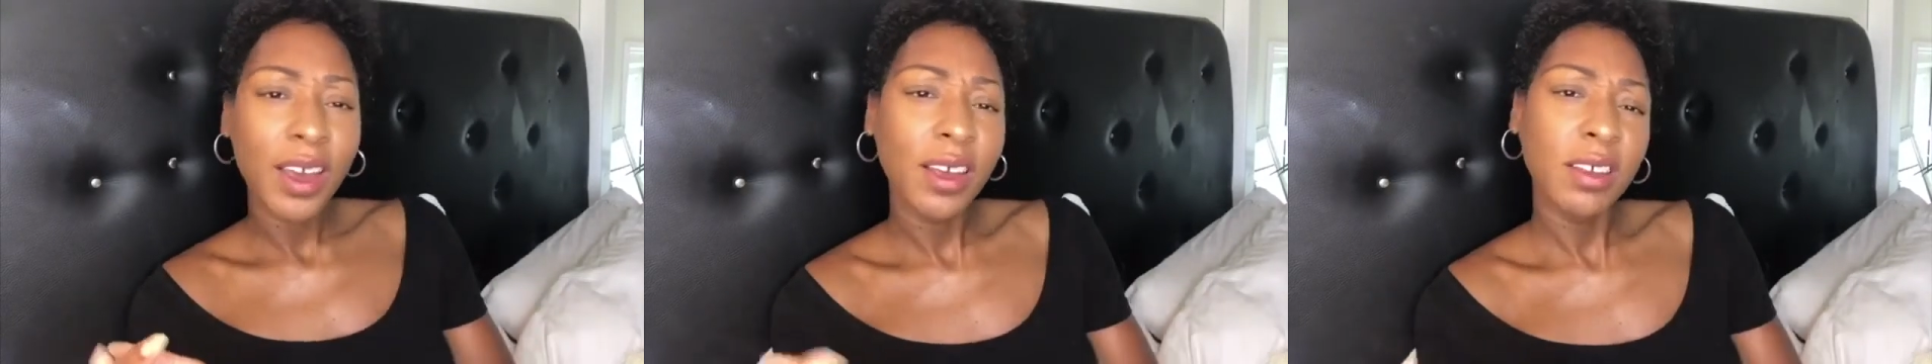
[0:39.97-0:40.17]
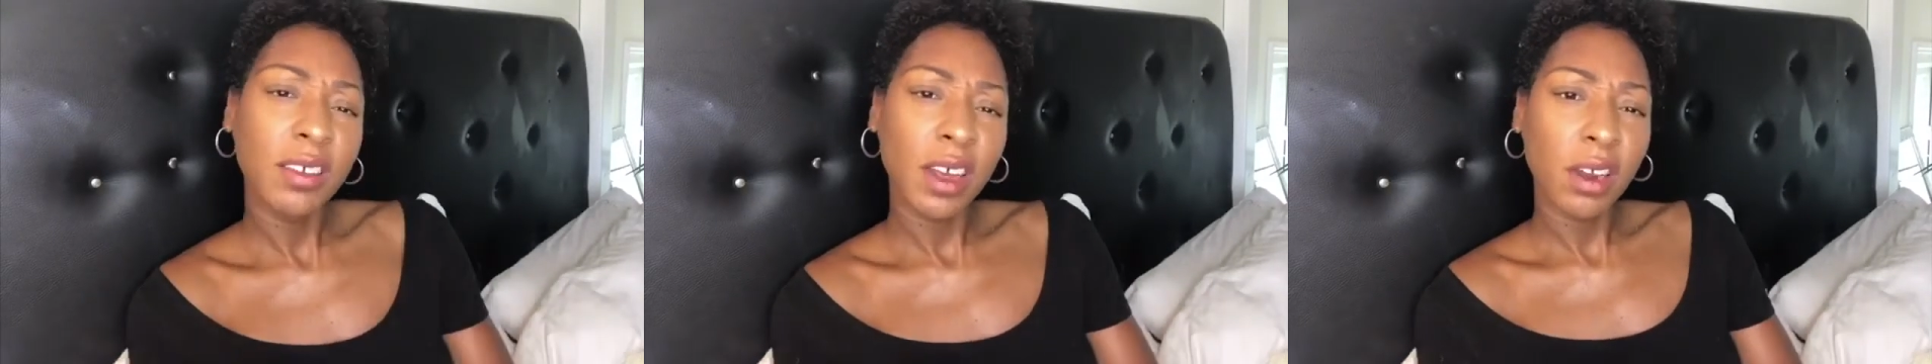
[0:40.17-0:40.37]

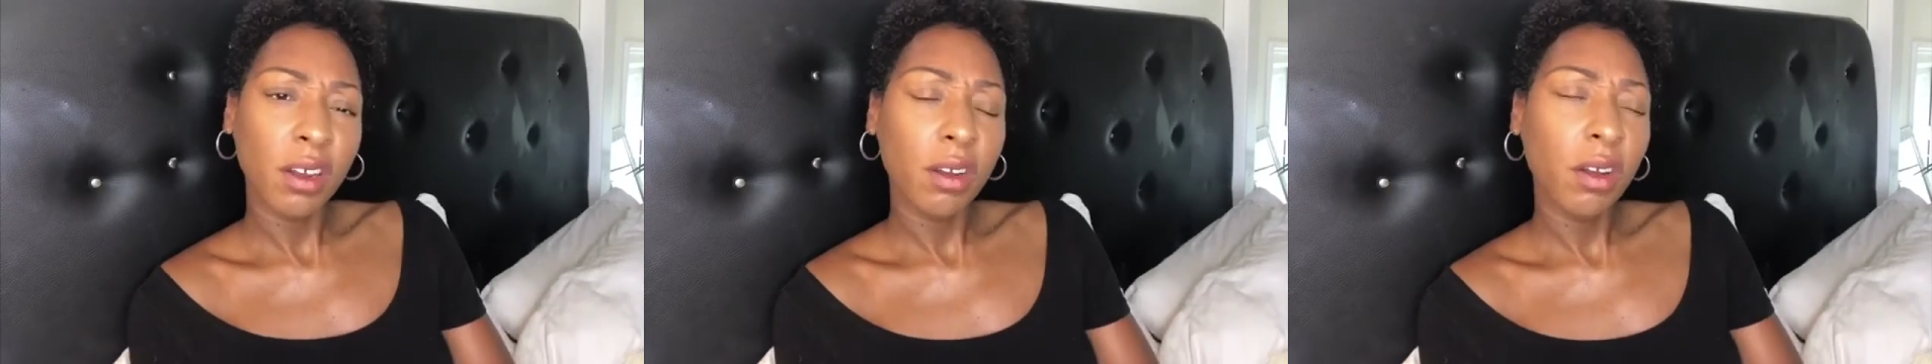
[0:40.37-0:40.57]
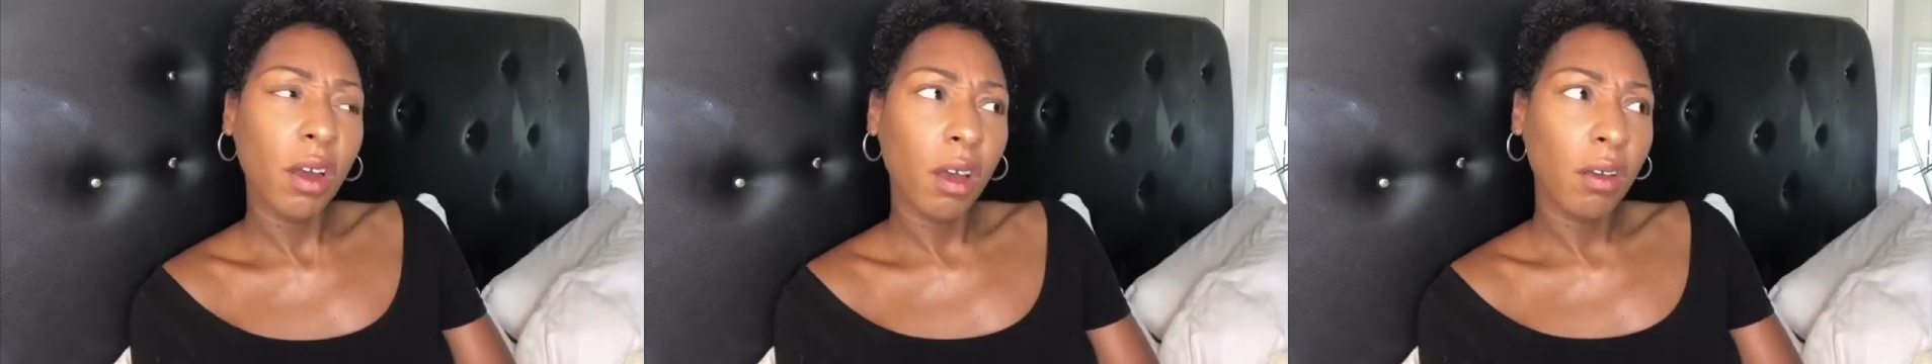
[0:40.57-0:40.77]
is that
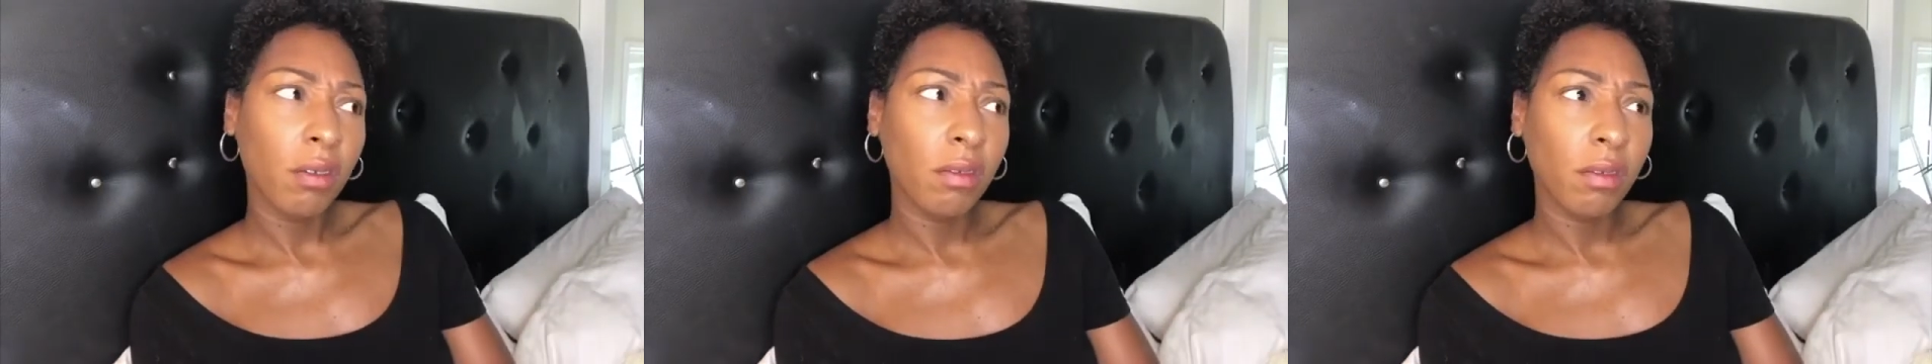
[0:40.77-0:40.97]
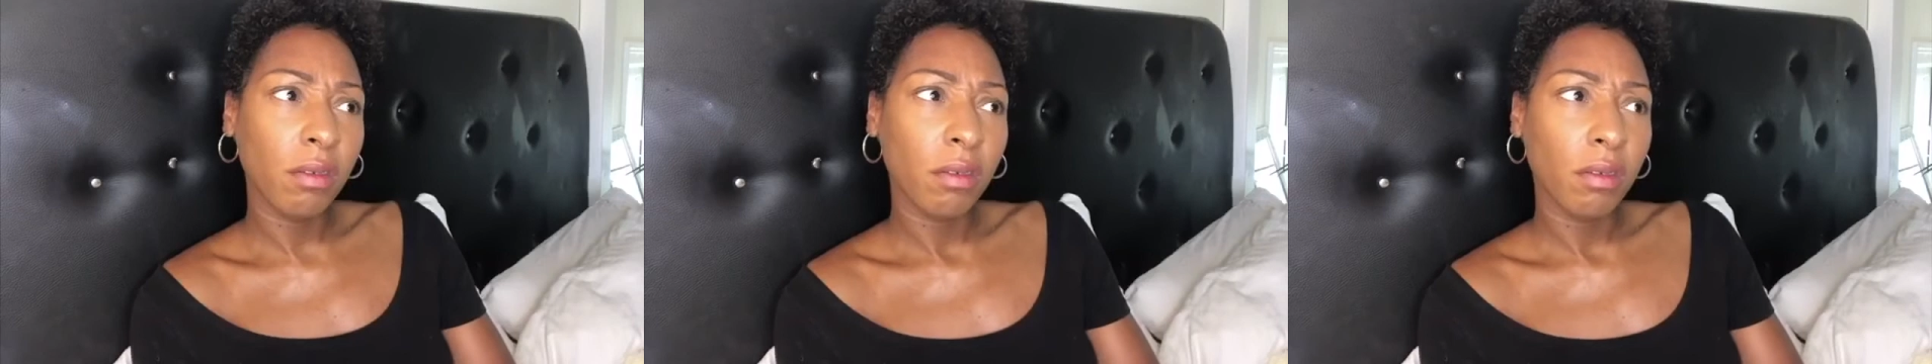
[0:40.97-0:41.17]
not
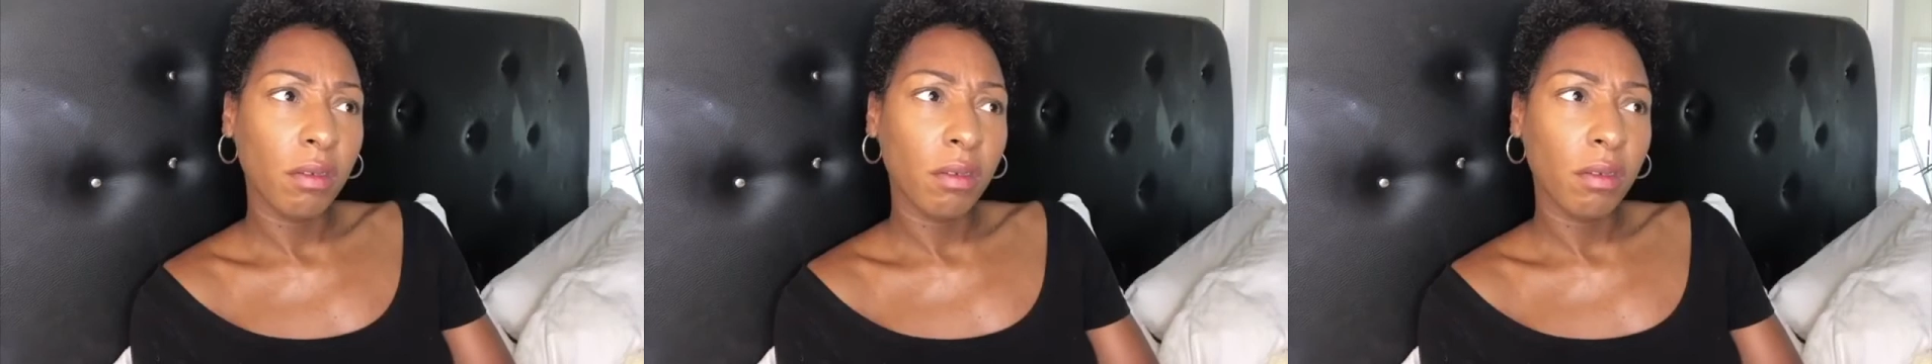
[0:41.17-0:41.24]
on?